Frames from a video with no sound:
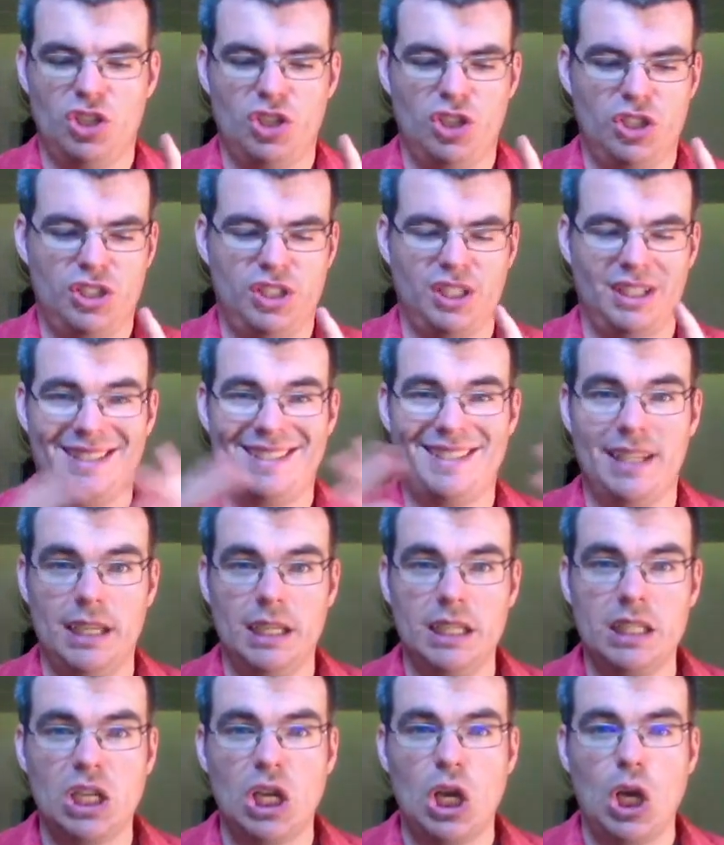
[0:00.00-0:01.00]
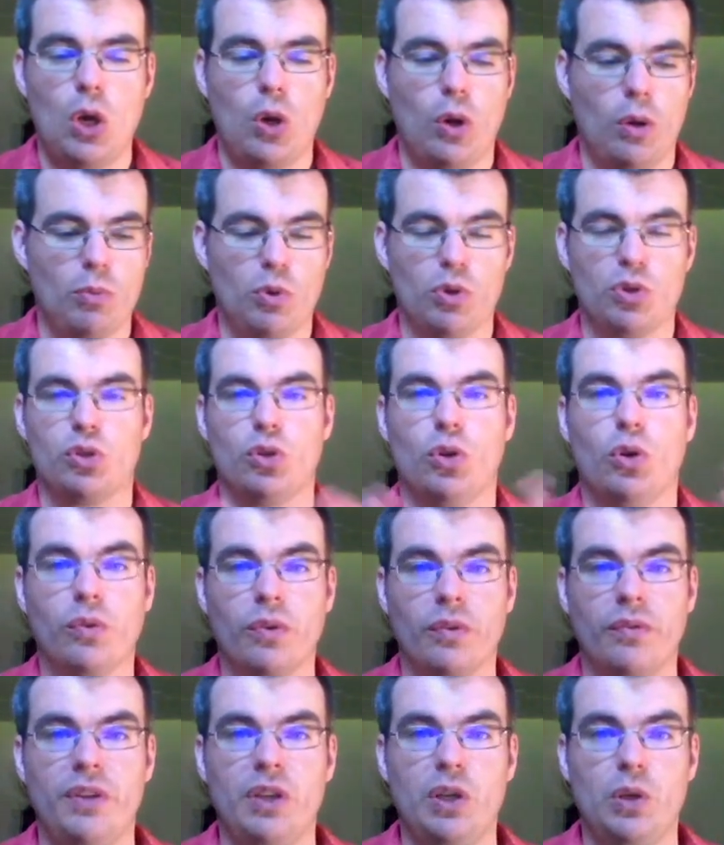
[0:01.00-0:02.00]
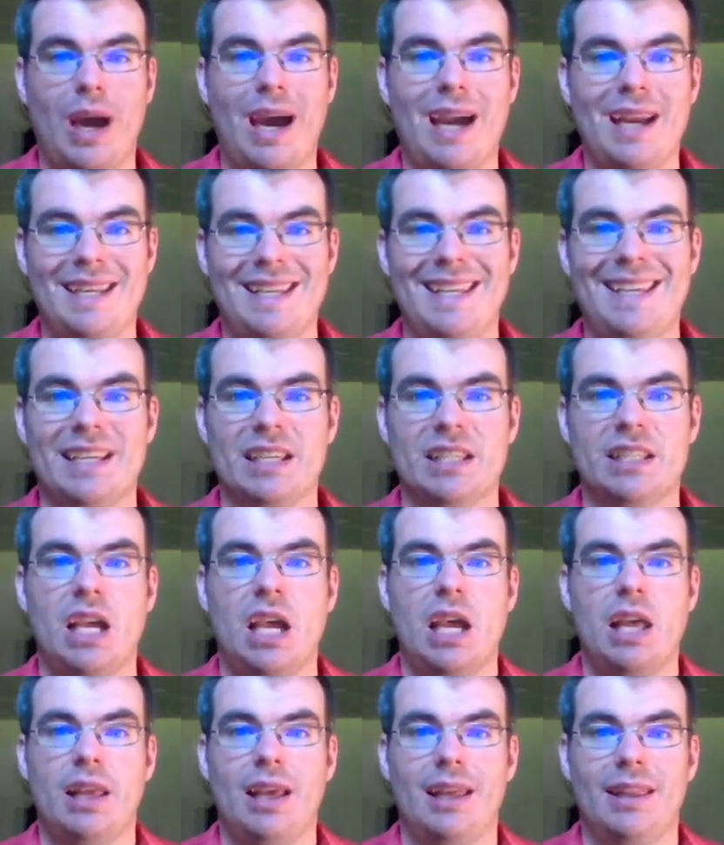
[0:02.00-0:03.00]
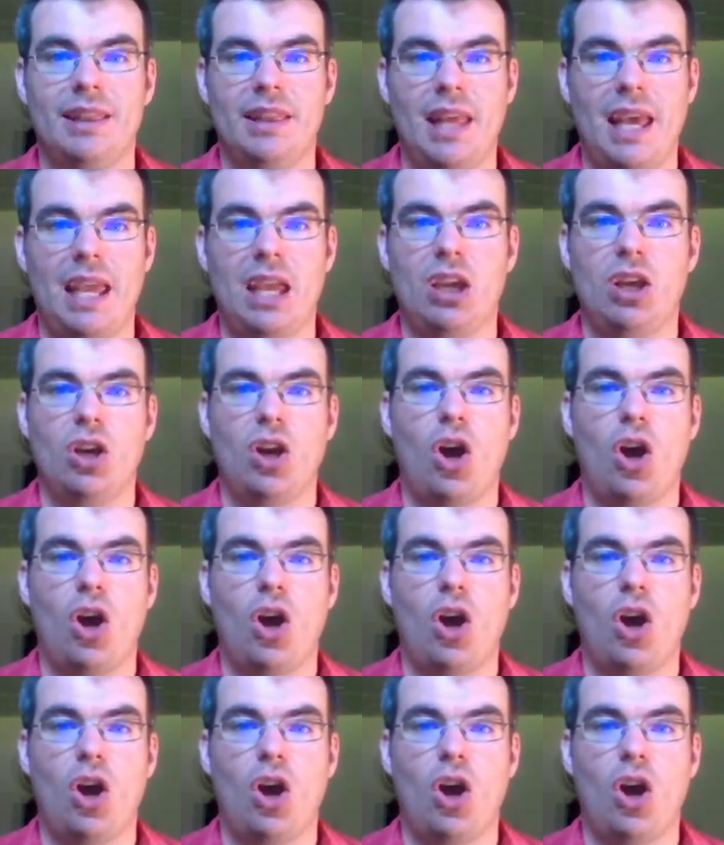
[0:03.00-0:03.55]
succinct or most overview ideas that they